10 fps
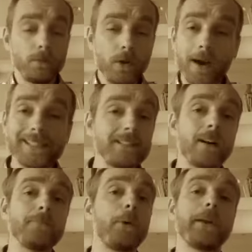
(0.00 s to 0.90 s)

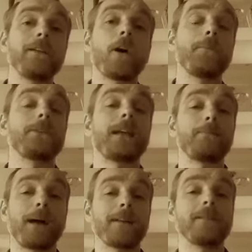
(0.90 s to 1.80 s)

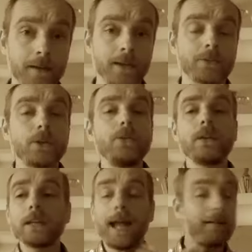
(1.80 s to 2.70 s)
99.9% passive, so you
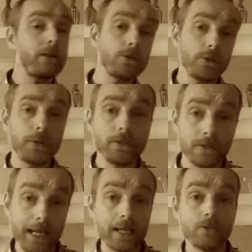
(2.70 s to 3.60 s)
can carry on doing your
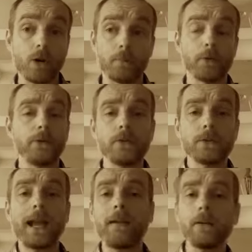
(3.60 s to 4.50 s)
day job or you
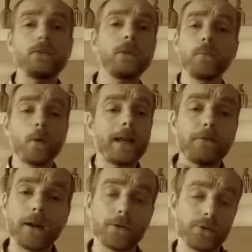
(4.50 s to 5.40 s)
can carry on doing
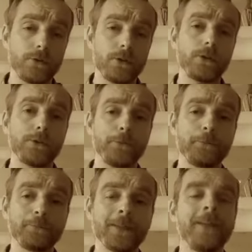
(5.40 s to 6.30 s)
whatever else you do.
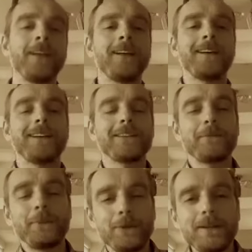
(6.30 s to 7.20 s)
Now the
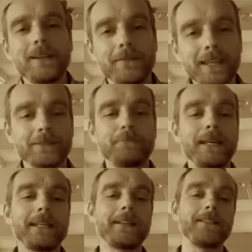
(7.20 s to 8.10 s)
beauty of this
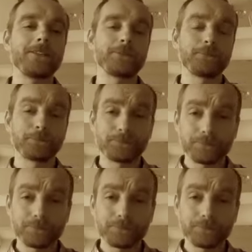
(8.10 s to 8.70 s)
means